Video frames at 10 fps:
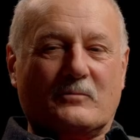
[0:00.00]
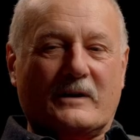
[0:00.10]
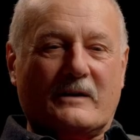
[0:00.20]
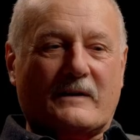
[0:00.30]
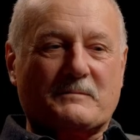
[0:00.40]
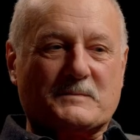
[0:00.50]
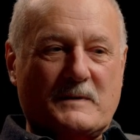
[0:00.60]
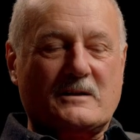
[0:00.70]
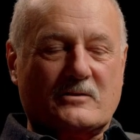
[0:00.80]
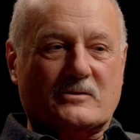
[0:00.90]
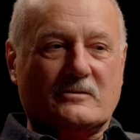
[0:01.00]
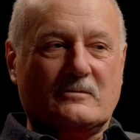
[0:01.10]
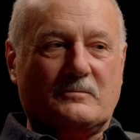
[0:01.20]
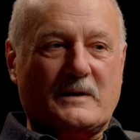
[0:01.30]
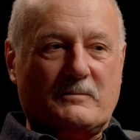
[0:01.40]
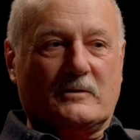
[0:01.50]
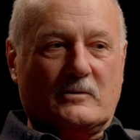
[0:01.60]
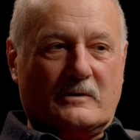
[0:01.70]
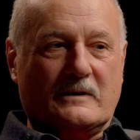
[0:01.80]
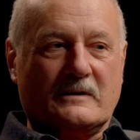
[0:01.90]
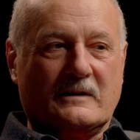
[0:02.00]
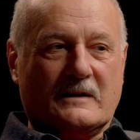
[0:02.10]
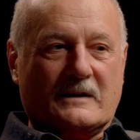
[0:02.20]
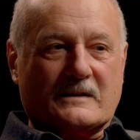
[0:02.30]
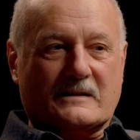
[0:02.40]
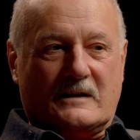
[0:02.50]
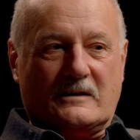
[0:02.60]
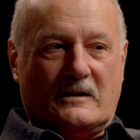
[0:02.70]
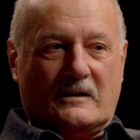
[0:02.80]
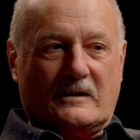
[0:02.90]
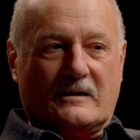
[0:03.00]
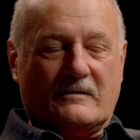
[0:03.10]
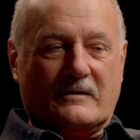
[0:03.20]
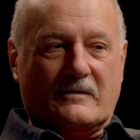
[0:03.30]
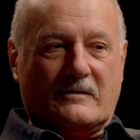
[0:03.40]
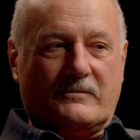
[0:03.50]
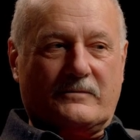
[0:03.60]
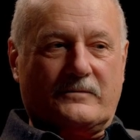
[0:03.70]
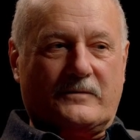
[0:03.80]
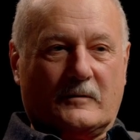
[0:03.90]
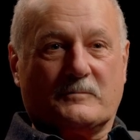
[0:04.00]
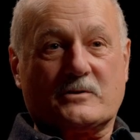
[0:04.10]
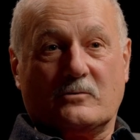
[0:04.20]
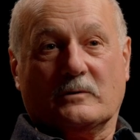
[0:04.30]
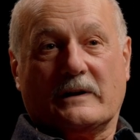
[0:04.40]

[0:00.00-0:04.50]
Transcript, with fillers: But if I'm speaking to people who are in, say, uh, a film school